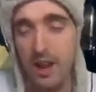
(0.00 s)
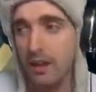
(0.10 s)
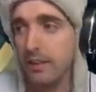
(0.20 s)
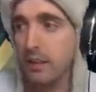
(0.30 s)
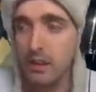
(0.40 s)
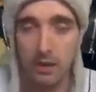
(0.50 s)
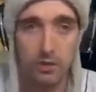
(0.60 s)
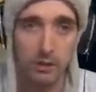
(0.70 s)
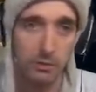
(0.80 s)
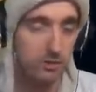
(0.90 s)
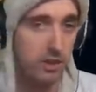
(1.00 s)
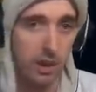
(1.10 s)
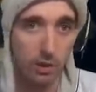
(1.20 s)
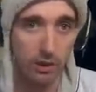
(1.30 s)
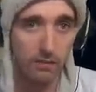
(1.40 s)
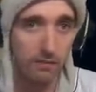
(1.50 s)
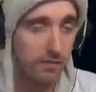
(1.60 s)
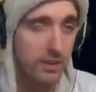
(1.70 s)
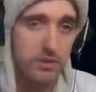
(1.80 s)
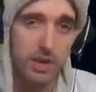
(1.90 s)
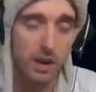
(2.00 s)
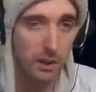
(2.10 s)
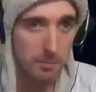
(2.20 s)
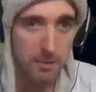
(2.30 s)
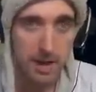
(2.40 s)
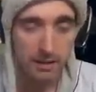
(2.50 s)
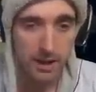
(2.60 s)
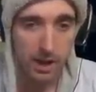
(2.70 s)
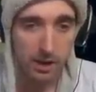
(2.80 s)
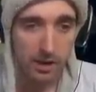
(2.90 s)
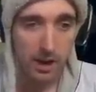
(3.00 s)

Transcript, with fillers: I thought the Cloud Dragon was an Elder. That's entirely my bad there.